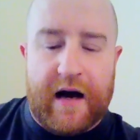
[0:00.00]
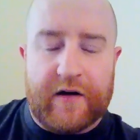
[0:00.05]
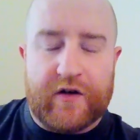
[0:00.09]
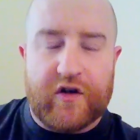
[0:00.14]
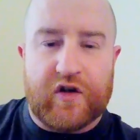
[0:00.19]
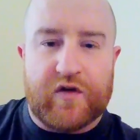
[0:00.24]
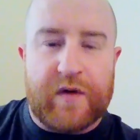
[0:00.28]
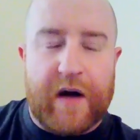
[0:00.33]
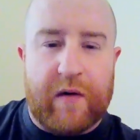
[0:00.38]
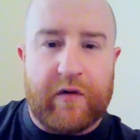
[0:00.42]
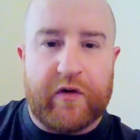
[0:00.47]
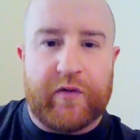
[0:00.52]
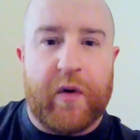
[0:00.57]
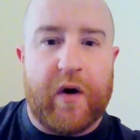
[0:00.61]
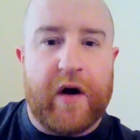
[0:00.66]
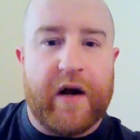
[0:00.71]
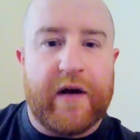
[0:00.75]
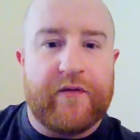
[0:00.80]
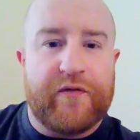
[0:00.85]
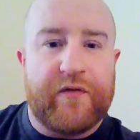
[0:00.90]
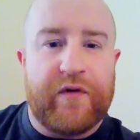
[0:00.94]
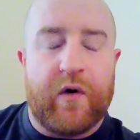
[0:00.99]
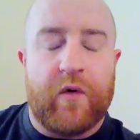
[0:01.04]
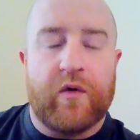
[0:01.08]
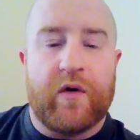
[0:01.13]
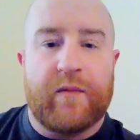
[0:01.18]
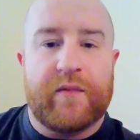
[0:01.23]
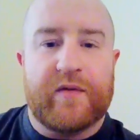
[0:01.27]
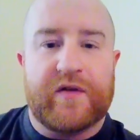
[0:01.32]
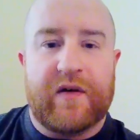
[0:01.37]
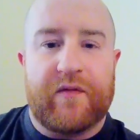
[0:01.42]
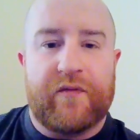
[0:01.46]
I was putting phone
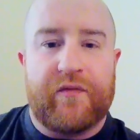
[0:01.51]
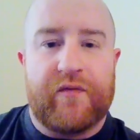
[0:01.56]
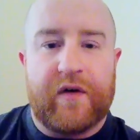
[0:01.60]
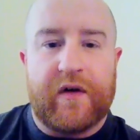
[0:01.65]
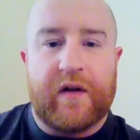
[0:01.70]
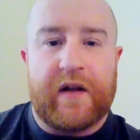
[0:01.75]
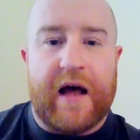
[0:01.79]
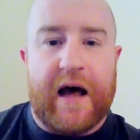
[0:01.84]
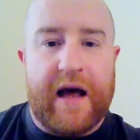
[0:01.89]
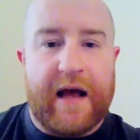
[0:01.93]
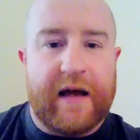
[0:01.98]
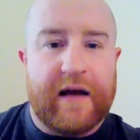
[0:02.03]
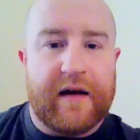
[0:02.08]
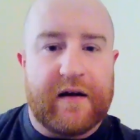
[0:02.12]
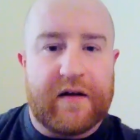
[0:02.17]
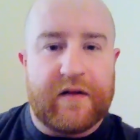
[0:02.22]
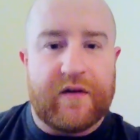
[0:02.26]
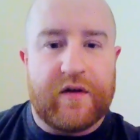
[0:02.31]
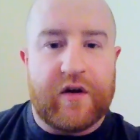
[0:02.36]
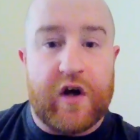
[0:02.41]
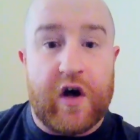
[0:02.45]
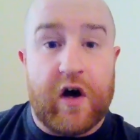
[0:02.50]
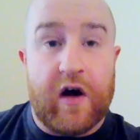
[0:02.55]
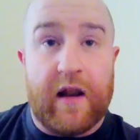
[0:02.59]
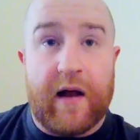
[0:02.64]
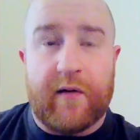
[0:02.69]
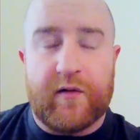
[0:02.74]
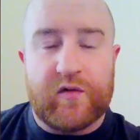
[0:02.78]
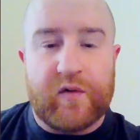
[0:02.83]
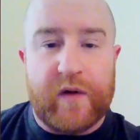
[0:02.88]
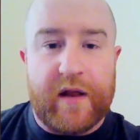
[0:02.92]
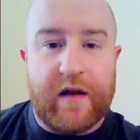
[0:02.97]
numbers in for, like, the girl
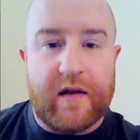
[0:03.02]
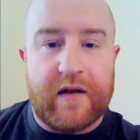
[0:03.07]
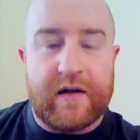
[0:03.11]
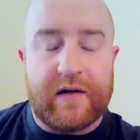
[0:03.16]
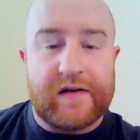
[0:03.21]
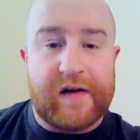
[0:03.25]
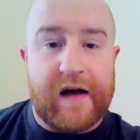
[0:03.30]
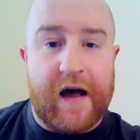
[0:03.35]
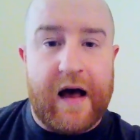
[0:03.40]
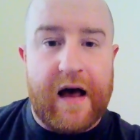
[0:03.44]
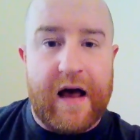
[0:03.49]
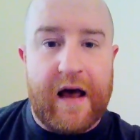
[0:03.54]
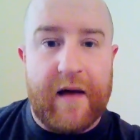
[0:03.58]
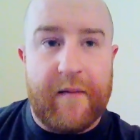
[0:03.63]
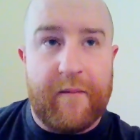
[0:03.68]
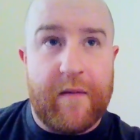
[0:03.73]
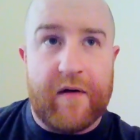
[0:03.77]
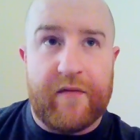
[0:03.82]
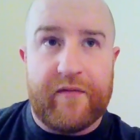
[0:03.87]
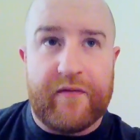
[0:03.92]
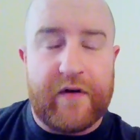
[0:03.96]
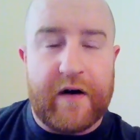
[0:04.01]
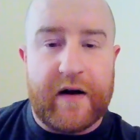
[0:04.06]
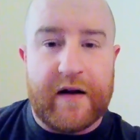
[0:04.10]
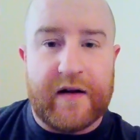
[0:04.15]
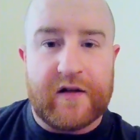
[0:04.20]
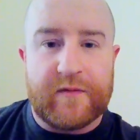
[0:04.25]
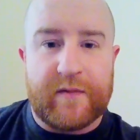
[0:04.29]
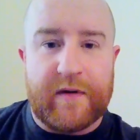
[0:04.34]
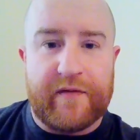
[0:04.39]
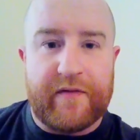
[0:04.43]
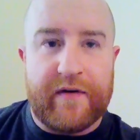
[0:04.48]
I was with at the time, my
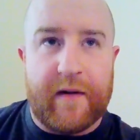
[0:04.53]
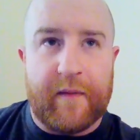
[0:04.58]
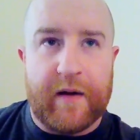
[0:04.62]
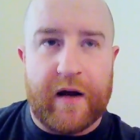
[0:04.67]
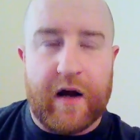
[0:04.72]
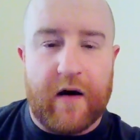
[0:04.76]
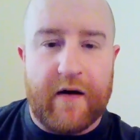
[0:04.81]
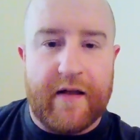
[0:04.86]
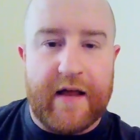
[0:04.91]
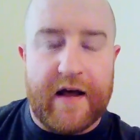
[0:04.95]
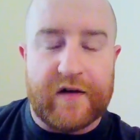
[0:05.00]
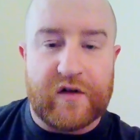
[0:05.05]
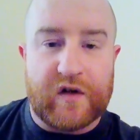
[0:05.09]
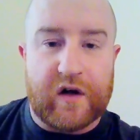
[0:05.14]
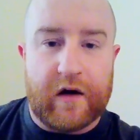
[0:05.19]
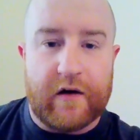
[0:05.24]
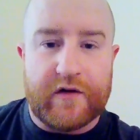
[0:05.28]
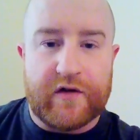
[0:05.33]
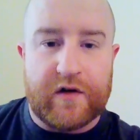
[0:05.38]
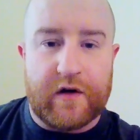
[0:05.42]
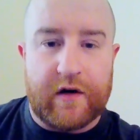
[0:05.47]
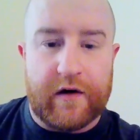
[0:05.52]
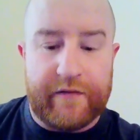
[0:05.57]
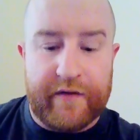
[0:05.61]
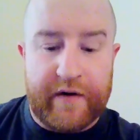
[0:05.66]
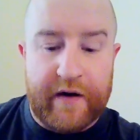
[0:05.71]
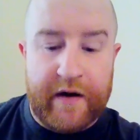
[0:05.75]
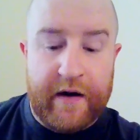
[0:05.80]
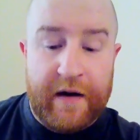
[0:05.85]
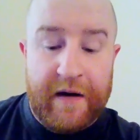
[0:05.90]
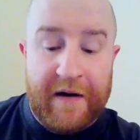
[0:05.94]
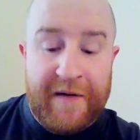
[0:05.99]
friends, my family, all that sort of stuff.